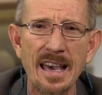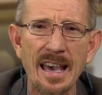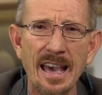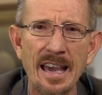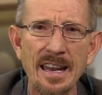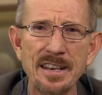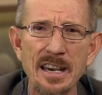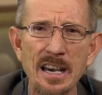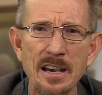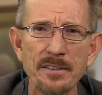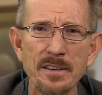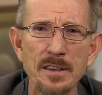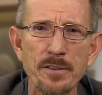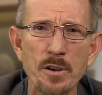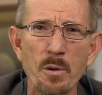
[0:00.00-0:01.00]
And
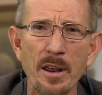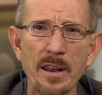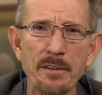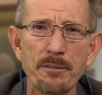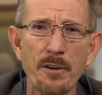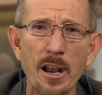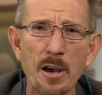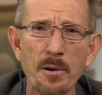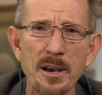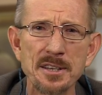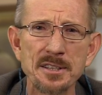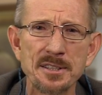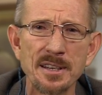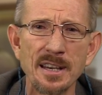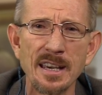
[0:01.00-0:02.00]
if you want to follow
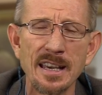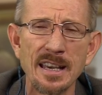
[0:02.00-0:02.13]
us,